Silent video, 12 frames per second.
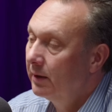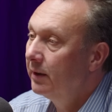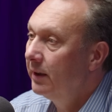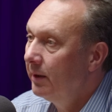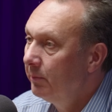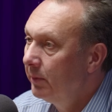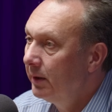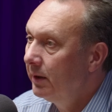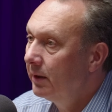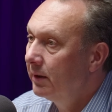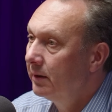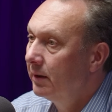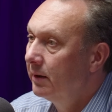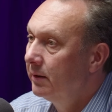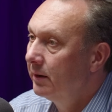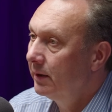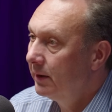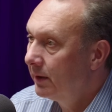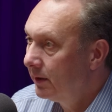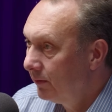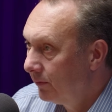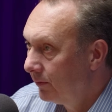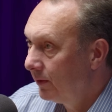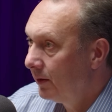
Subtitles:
Gambling and other addictive